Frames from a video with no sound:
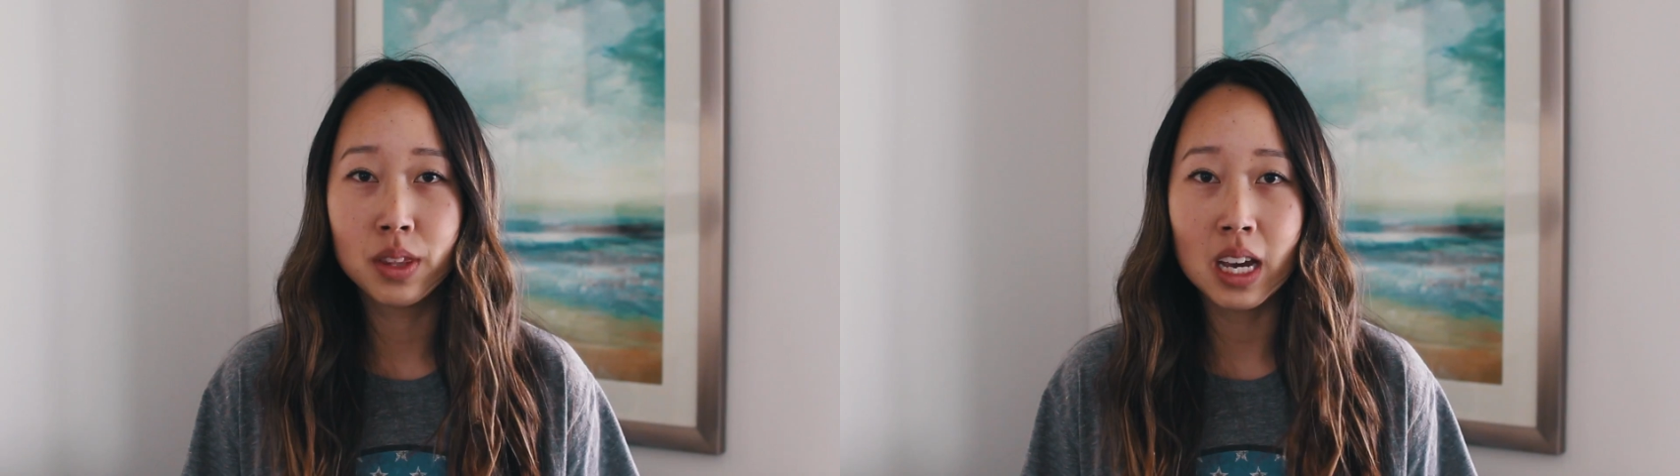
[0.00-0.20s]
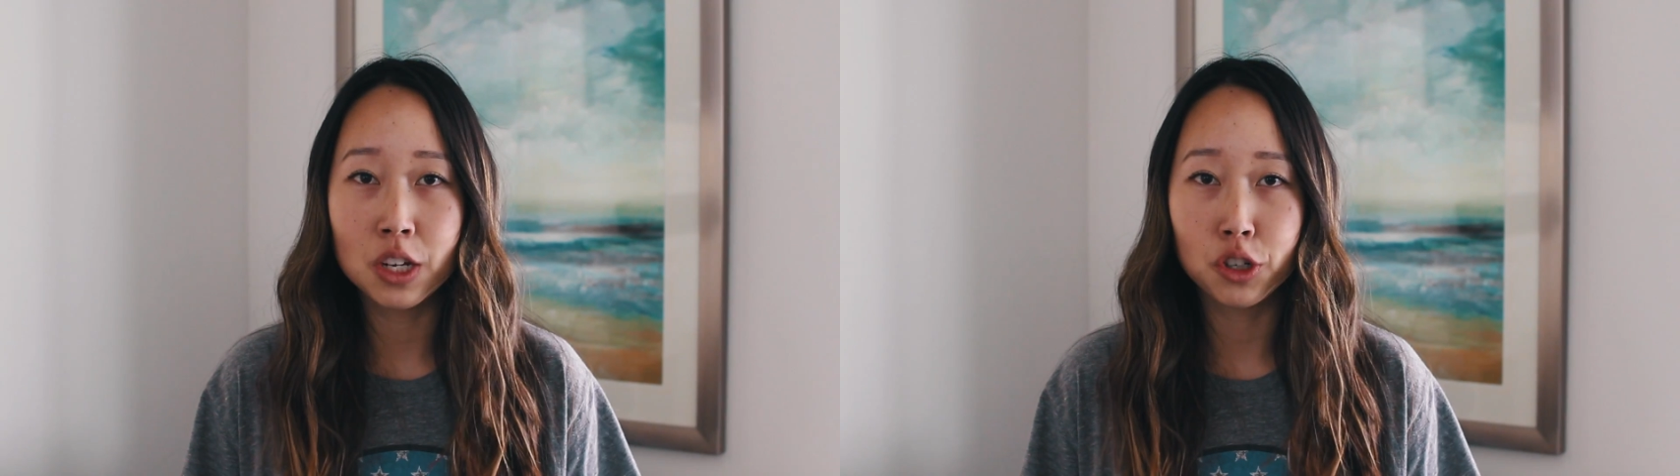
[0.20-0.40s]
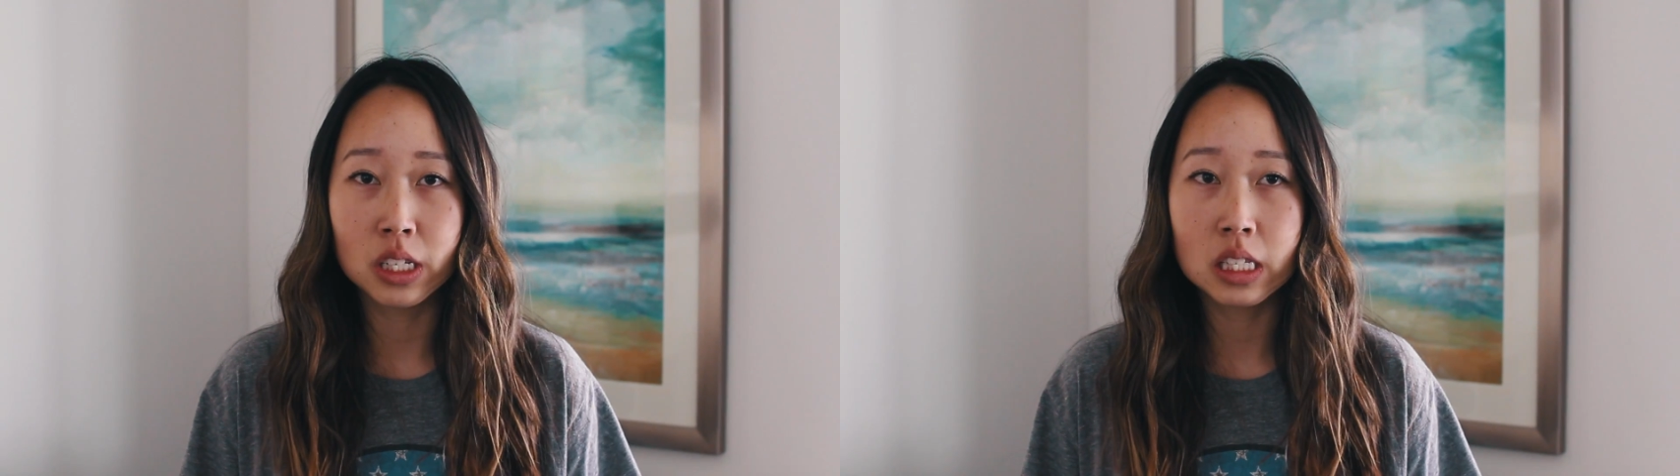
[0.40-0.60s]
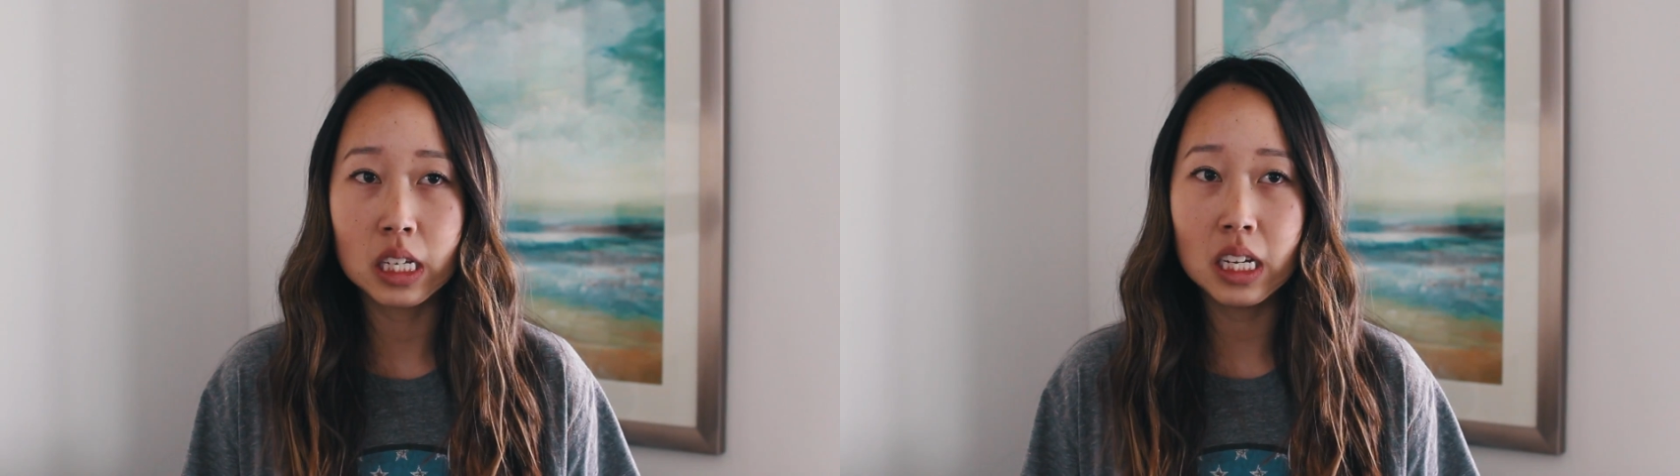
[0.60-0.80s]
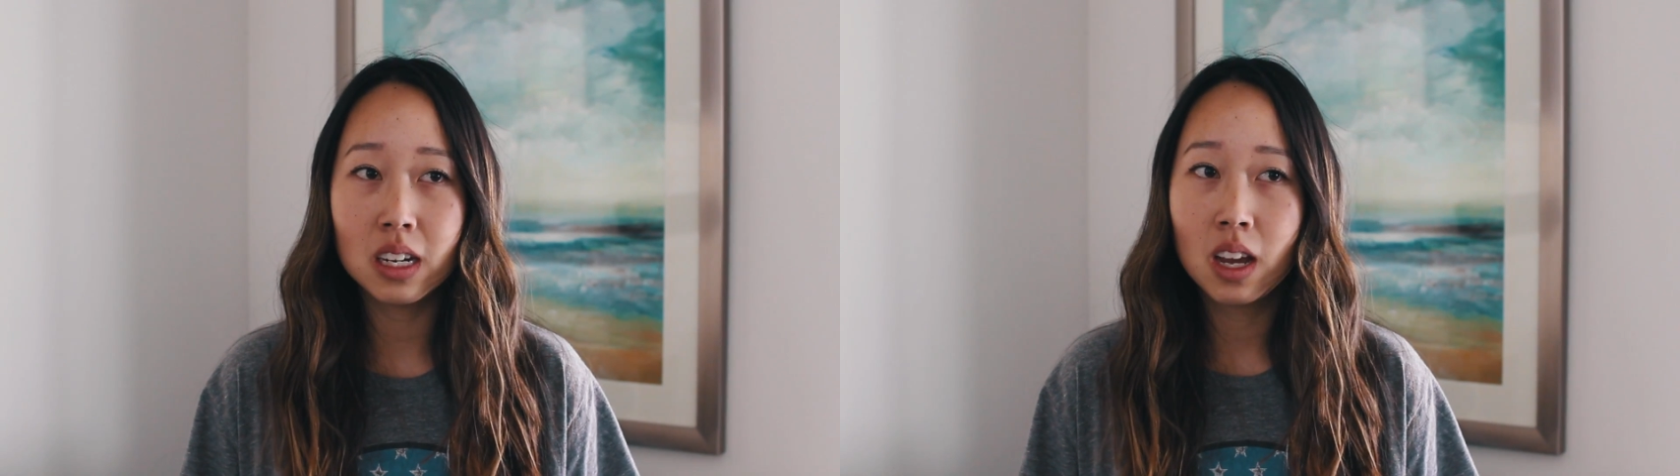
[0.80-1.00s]
put that under his
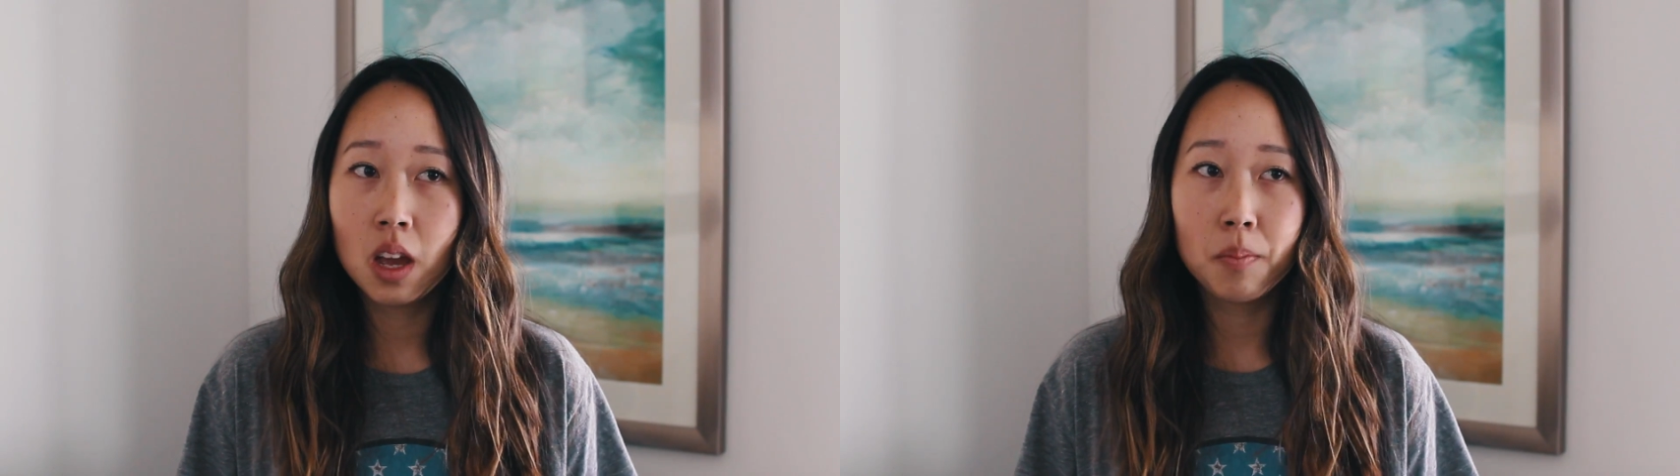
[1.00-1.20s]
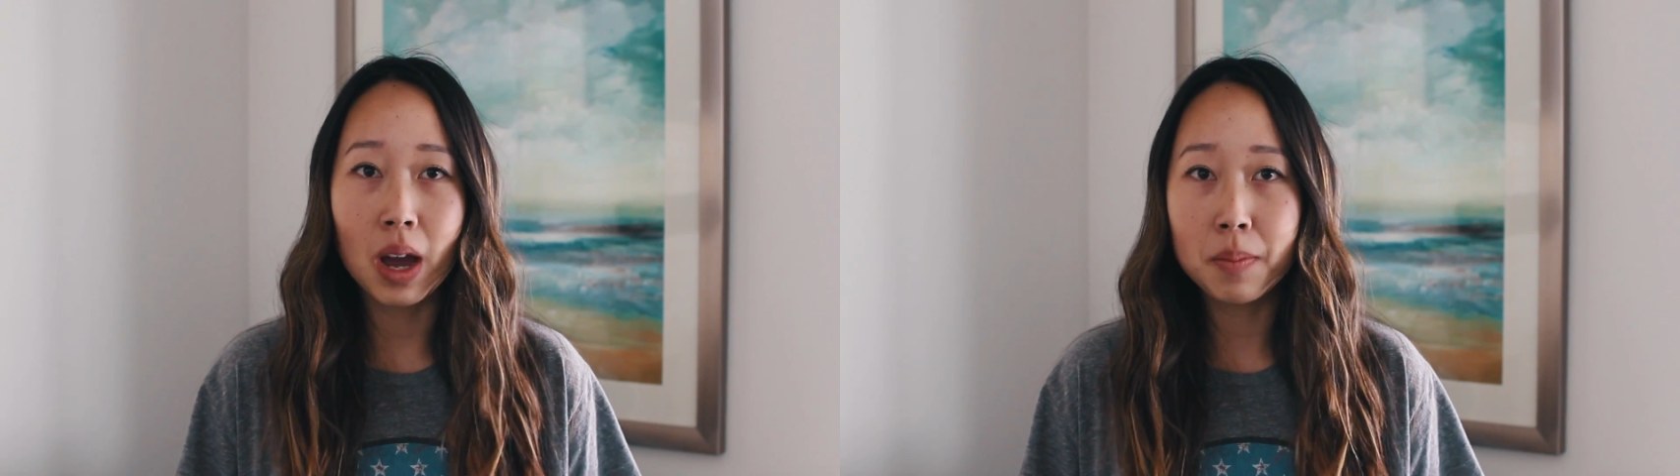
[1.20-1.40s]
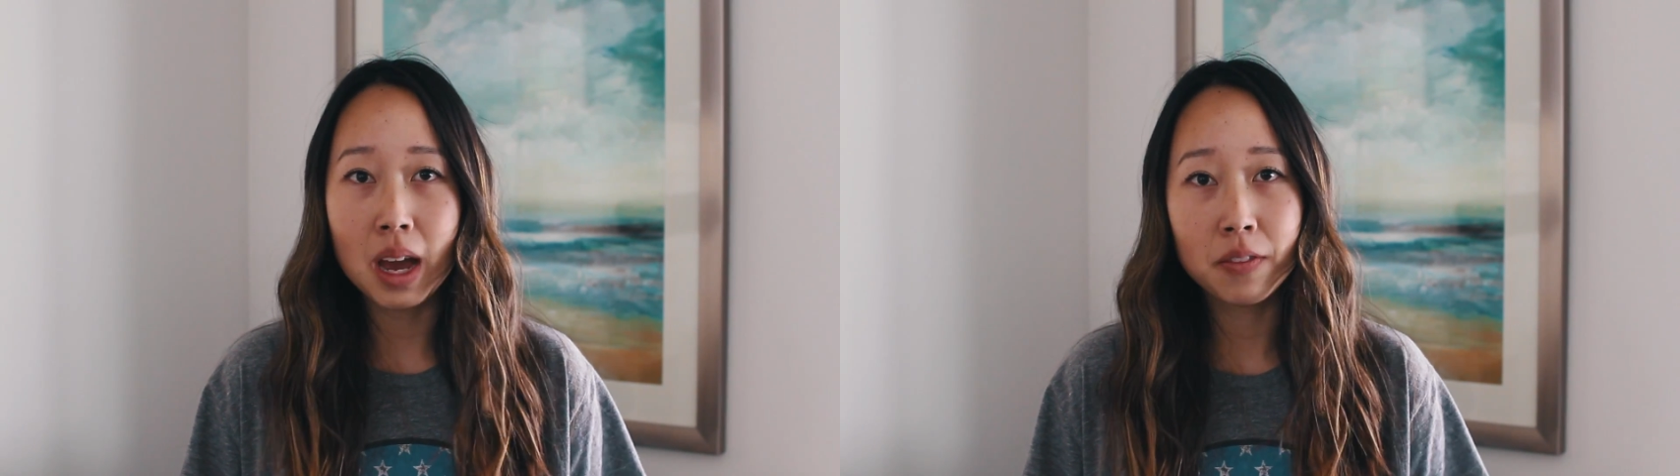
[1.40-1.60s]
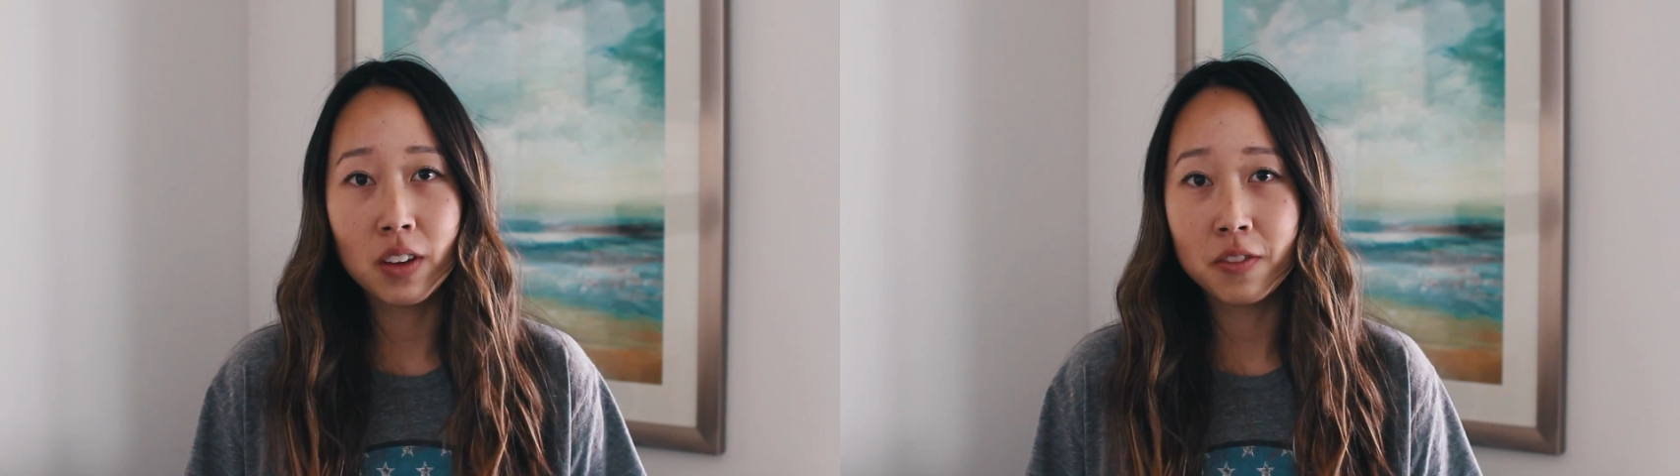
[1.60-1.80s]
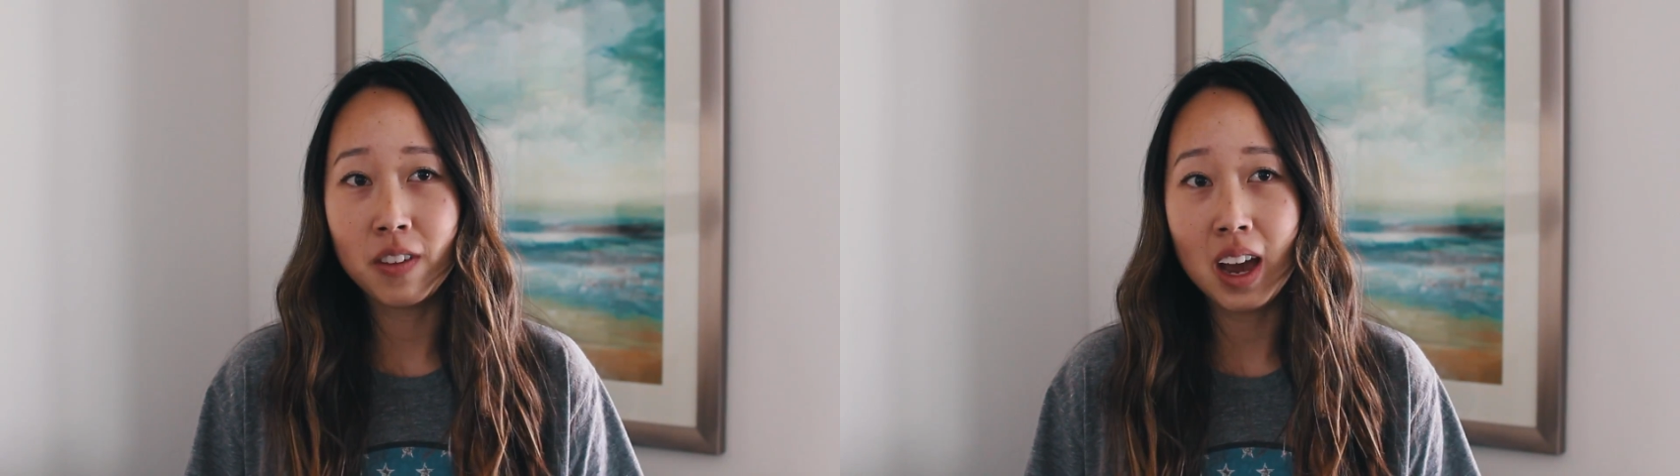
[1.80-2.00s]
seat. My bag
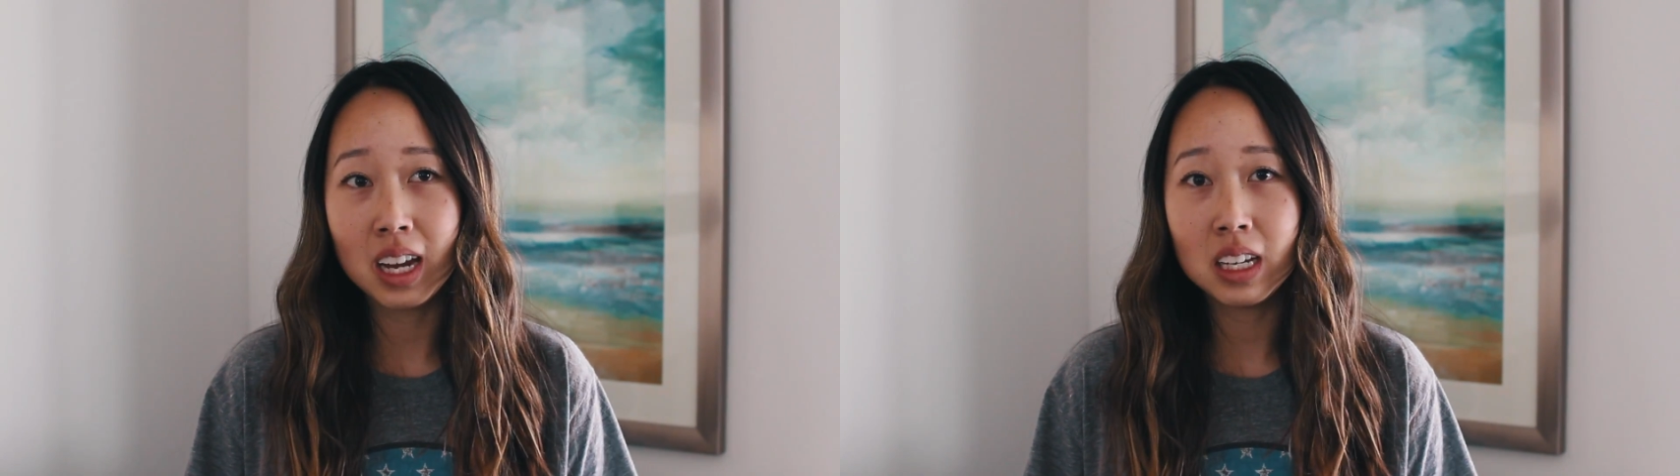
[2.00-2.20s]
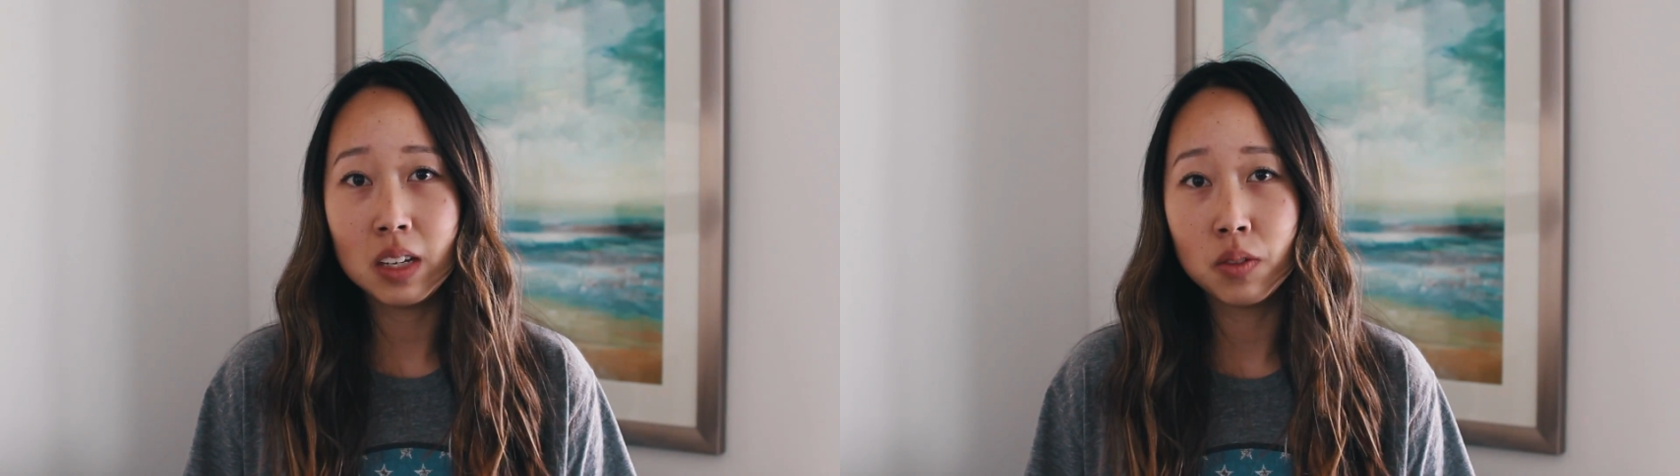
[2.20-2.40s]
fit fine,